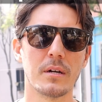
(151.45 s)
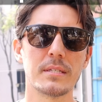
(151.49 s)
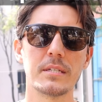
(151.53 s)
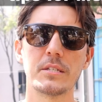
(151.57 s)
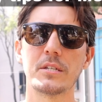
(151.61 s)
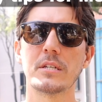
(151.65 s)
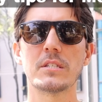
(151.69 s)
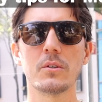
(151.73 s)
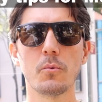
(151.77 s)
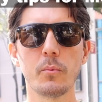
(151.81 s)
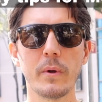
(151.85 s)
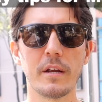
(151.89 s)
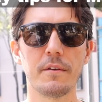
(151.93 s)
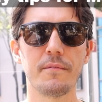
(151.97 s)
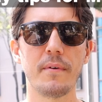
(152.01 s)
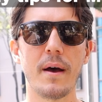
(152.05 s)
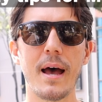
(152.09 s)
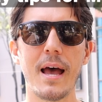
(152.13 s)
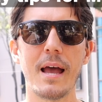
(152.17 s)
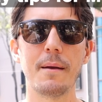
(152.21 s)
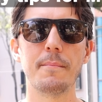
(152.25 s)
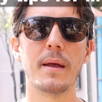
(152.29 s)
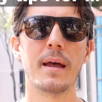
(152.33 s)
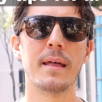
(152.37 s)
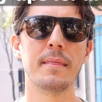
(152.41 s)
It's just a weird
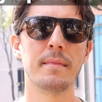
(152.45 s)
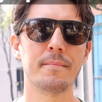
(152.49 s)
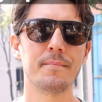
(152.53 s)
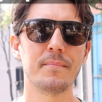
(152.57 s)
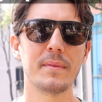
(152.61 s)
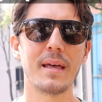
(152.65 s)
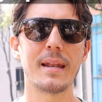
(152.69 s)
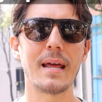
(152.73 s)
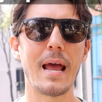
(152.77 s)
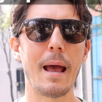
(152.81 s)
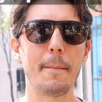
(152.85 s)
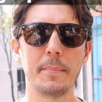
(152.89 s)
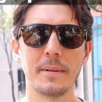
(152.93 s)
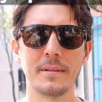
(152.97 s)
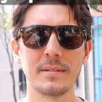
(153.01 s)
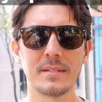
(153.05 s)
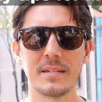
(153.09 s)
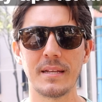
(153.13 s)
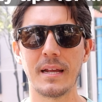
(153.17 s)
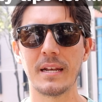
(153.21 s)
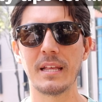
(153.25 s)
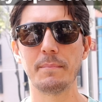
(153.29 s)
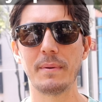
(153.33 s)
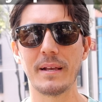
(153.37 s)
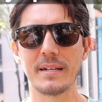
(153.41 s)
vibe, and that happens in
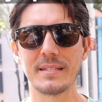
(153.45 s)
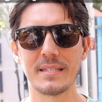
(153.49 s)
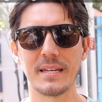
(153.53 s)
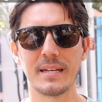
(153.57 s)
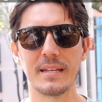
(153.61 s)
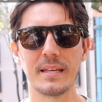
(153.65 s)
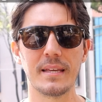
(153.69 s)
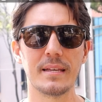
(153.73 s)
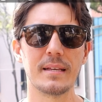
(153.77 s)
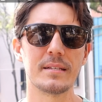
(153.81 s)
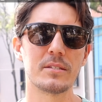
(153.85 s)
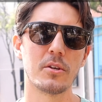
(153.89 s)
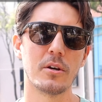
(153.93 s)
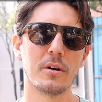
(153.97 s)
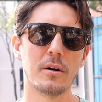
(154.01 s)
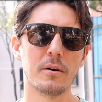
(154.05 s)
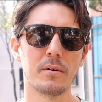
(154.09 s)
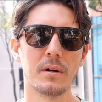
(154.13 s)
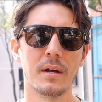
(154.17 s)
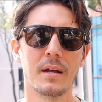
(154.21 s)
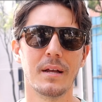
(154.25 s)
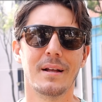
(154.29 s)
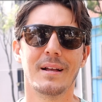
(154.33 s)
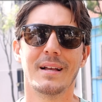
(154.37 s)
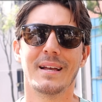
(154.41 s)
any big city. So
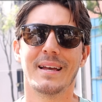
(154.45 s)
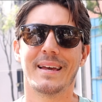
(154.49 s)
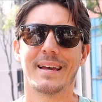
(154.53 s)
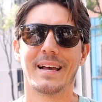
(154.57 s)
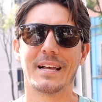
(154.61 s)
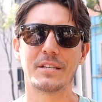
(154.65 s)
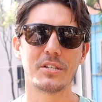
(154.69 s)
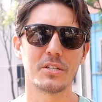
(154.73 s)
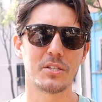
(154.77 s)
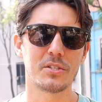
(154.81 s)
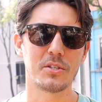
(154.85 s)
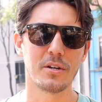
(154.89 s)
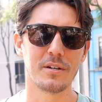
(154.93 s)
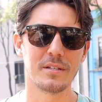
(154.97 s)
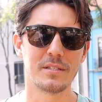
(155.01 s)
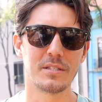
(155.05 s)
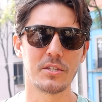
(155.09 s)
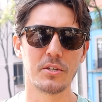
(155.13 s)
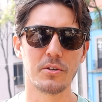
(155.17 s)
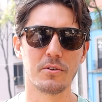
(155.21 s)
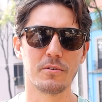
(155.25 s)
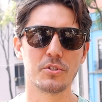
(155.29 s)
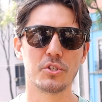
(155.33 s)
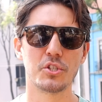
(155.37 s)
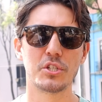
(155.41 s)
it's just good
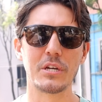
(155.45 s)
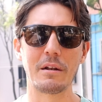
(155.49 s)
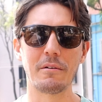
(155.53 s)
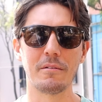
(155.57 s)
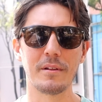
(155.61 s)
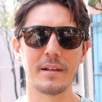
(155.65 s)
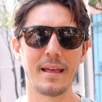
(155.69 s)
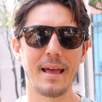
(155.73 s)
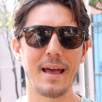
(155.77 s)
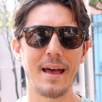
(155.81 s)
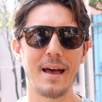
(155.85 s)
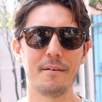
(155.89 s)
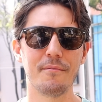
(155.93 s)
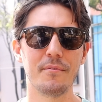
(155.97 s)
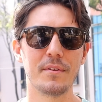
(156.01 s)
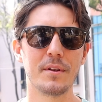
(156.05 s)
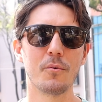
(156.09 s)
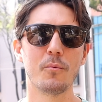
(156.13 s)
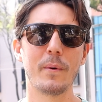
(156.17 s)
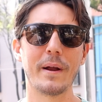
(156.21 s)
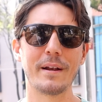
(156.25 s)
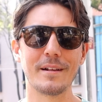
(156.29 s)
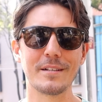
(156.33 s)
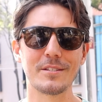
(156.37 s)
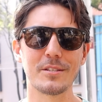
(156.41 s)
to generally have an
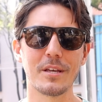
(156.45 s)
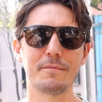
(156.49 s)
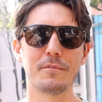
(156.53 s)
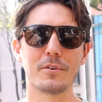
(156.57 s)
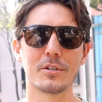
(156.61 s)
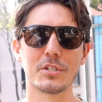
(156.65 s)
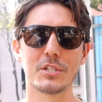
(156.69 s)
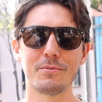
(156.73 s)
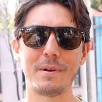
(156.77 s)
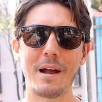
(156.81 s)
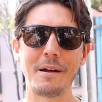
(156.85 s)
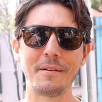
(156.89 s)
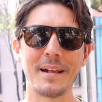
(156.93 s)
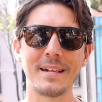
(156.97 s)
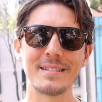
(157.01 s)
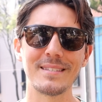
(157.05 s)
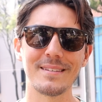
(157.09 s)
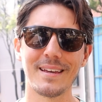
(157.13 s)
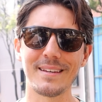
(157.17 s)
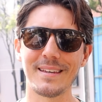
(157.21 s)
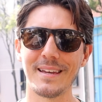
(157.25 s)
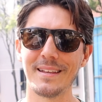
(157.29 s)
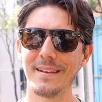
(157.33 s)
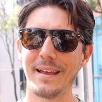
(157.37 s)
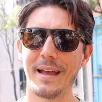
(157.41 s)
awareness of your surroundings,
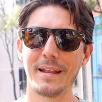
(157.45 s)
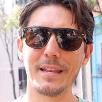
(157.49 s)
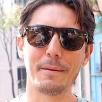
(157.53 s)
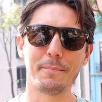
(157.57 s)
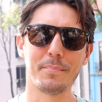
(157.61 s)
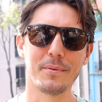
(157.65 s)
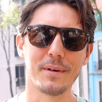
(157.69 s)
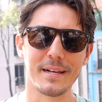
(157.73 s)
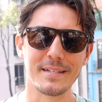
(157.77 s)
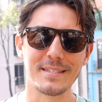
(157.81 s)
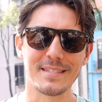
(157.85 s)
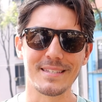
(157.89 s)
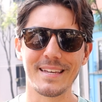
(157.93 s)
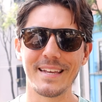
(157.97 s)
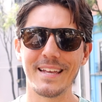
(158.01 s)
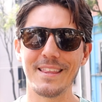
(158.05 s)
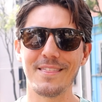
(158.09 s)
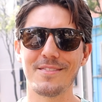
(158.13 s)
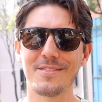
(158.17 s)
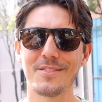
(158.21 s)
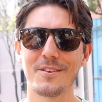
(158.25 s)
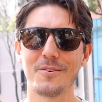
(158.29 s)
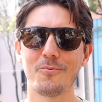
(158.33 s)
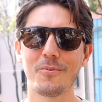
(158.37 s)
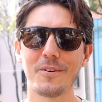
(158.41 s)
like in any place
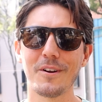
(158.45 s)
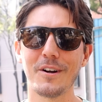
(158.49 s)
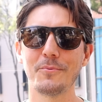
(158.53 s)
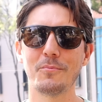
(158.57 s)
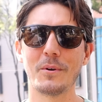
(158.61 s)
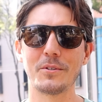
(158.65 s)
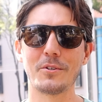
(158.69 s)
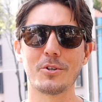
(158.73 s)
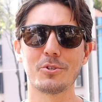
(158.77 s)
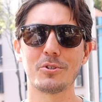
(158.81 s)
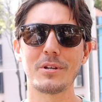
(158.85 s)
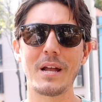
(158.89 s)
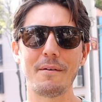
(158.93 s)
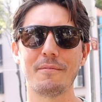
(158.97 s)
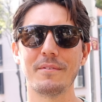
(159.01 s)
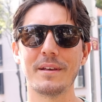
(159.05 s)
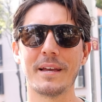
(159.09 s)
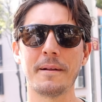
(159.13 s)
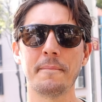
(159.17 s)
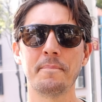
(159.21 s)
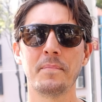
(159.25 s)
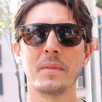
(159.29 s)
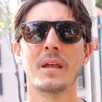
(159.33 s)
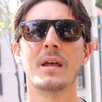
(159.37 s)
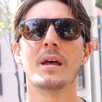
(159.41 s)
in the world when you're
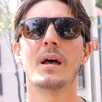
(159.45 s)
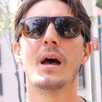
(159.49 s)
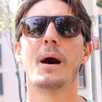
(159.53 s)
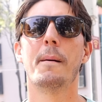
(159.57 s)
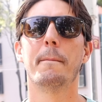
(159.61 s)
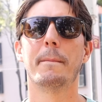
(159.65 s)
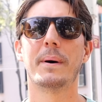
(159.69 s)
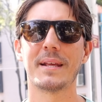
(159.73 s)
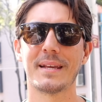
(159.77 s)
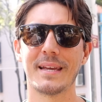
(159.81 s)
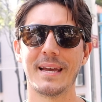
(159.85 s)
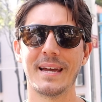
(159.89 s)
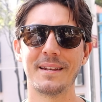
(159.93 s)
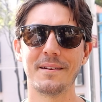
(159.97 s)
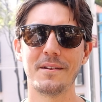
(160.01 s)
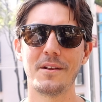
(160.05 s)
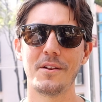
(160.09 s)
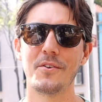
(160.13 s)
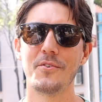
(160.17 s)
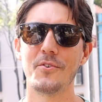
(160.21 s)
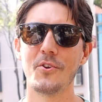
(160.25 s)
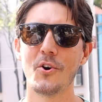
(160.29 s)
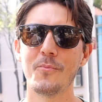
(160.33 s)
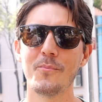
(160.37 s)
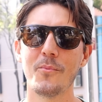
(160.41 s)
traveling. But again,
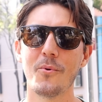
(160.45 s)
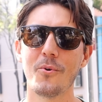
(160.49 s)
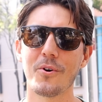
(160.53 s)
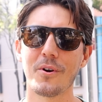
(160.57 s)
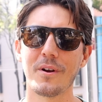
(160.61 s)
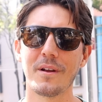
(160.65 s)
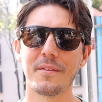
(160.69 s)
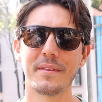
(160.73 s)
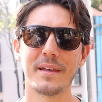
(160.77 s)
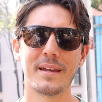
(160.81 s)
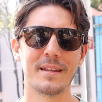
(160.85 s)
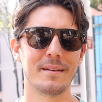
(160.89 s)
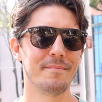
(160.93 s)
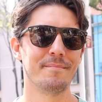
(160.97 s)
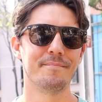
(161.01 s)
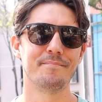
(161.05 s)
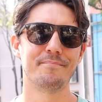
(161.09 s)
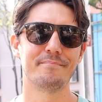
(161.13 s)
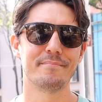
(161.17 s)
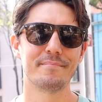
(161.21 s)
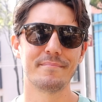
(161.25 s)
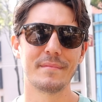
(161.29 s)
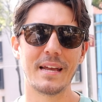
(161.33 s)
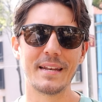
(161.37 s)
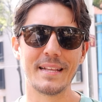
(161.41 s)
no more than
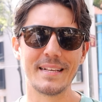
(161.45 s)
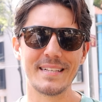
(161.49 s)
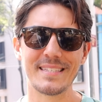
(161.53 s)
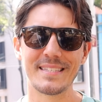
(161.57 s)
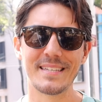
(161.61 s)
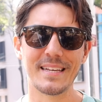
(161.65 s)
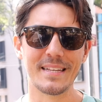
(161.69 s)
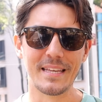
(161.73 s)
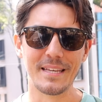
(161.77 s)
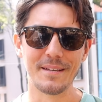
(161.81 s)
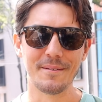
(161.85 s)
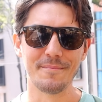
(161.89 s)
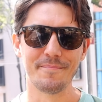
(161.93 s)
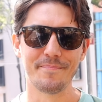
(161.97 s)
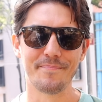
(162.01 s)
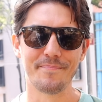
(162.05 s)
any city.